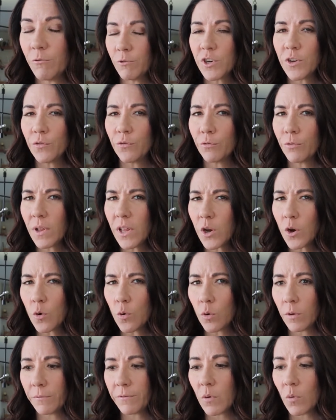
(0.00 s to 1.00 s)
which is really
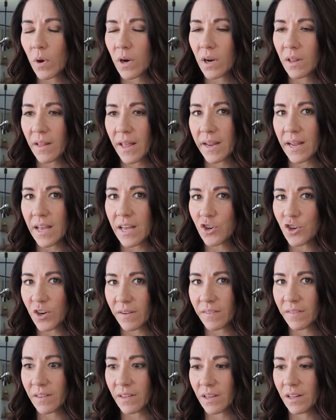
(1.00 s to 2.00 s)
cool if you want to like
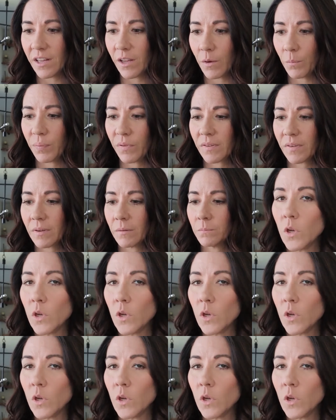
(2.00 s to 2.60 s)
adjust the clips.